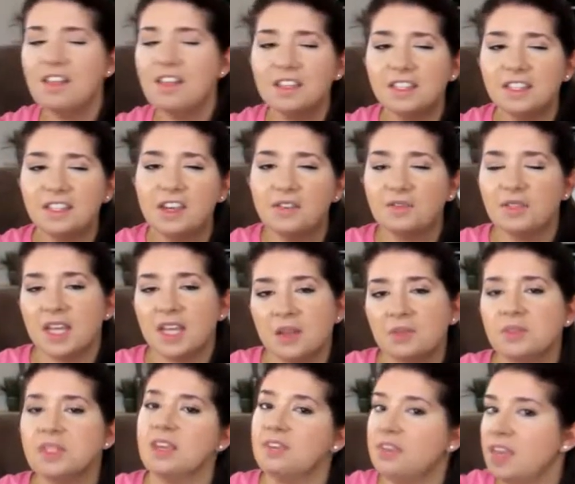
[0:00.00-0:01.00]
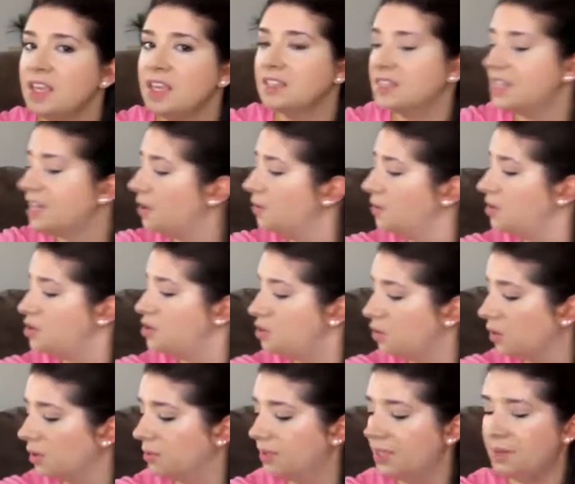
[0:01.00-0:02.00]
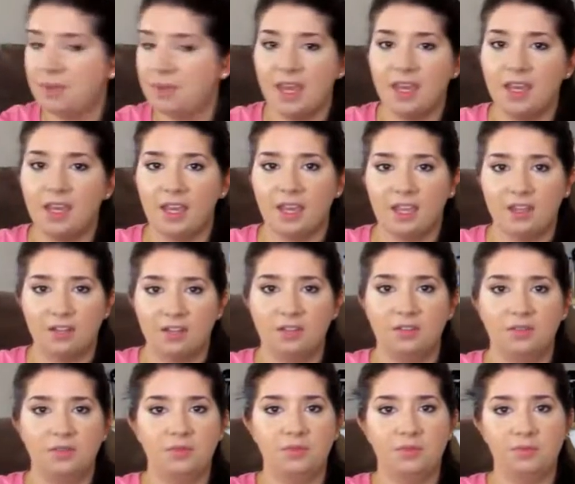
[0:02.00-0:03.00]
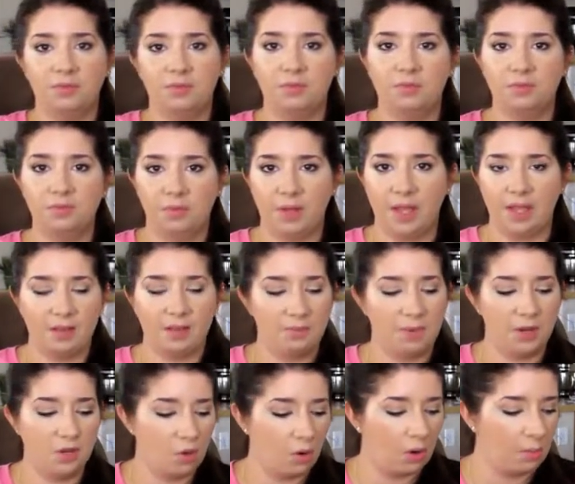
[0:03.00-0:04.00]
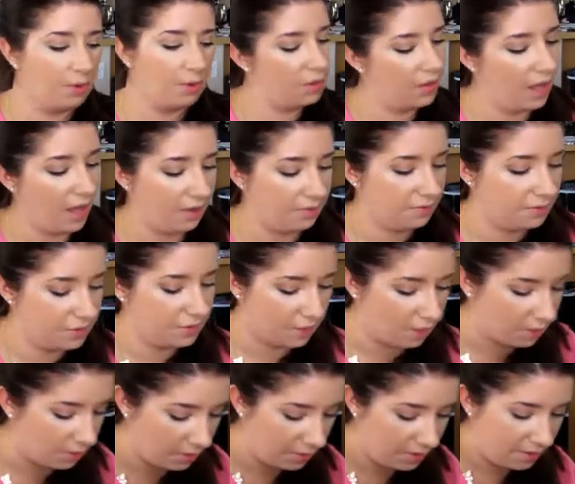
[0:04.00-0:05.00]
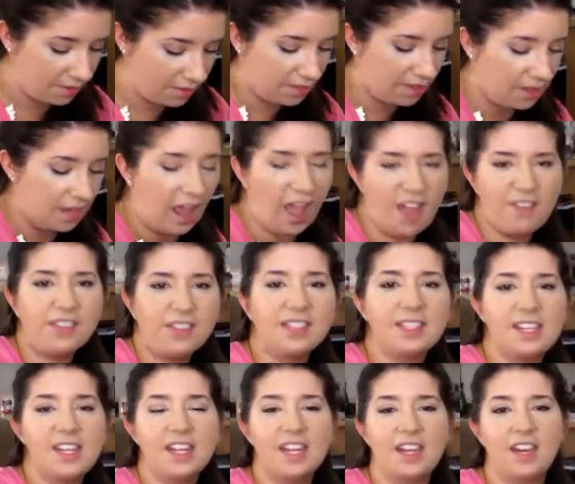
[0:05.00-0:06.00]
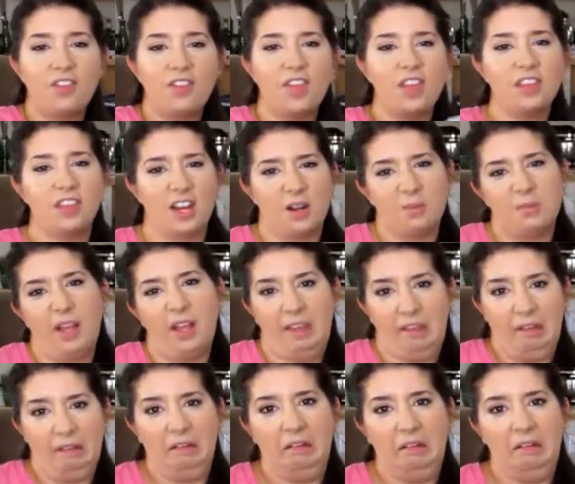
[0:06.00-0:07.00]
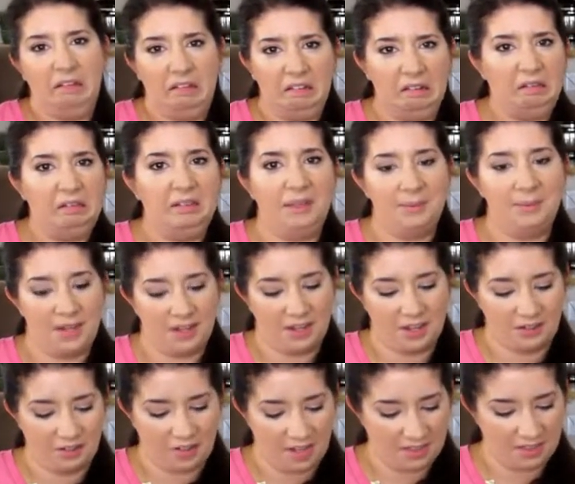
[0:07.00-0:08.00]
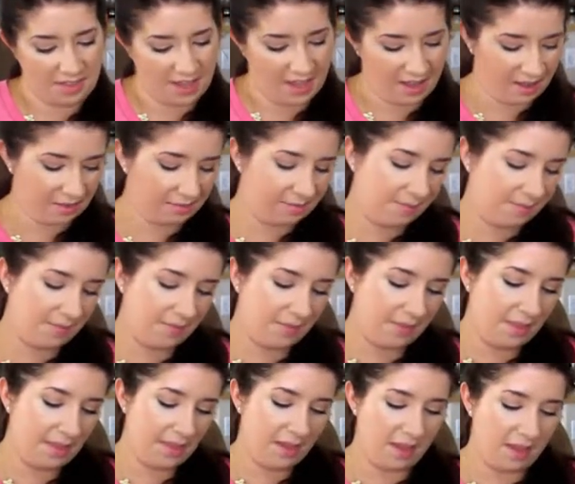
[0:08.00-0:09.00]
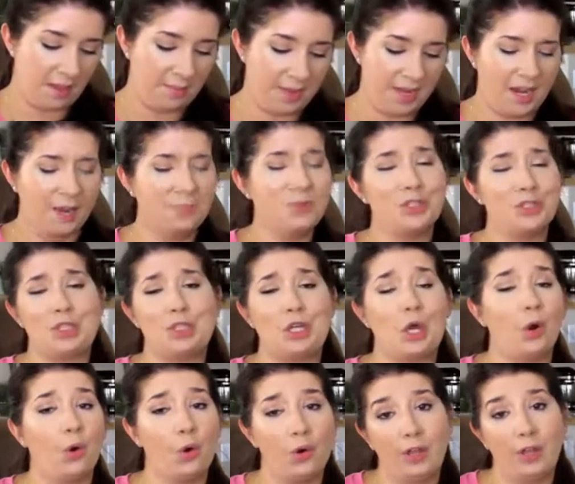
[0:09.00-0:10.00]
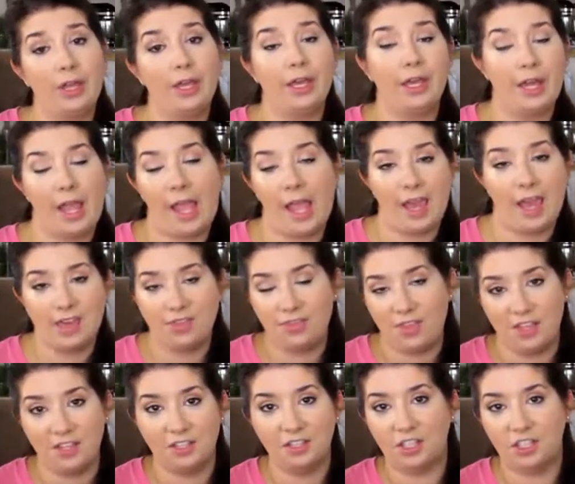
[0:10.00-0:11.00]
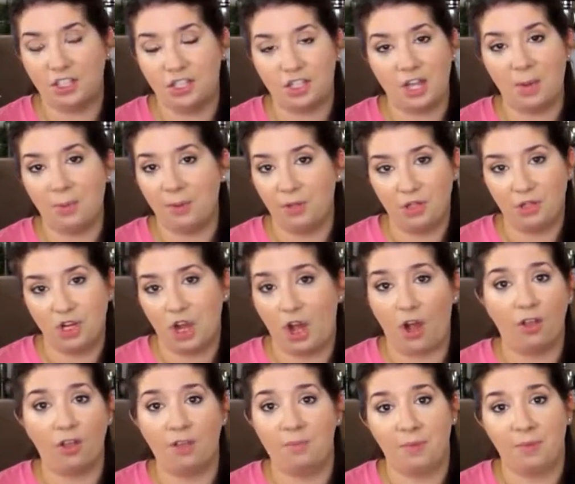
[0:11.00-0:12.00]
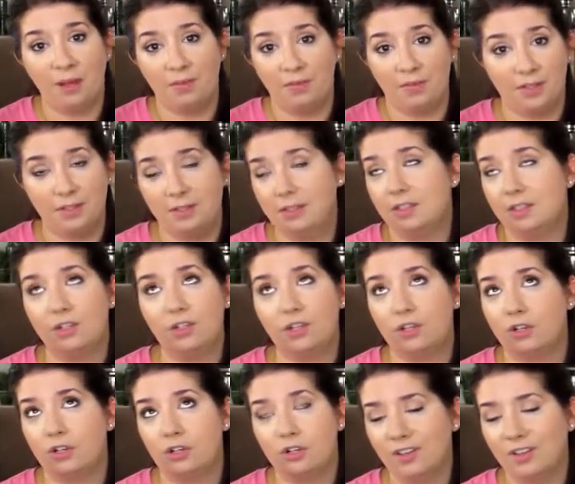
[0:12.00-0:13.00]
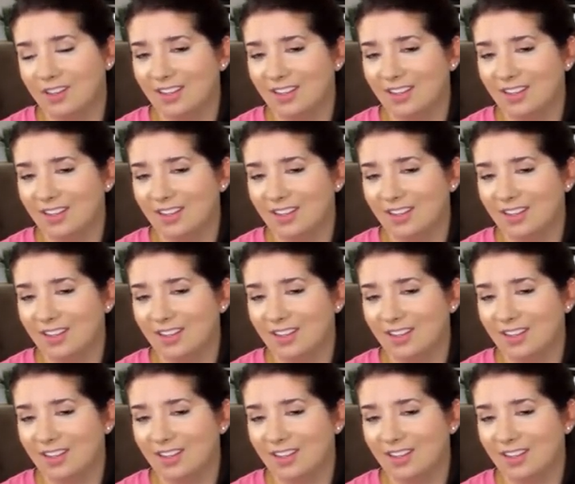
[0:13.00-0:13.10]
All this stuff sounds like things that I would normally make in like my normal life. So I haven't seen anything that I'm like, ugh, I'm not gonna like that. I mean, I'm just totally gonna hate these double chocolate muffins.